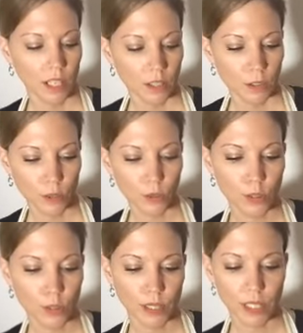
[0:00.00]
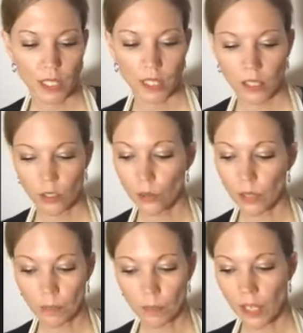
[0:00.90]
usually you
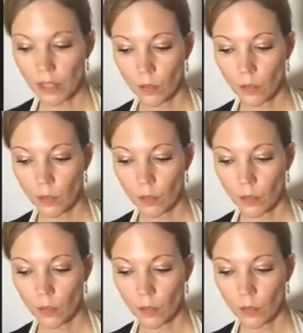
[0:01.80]
can make the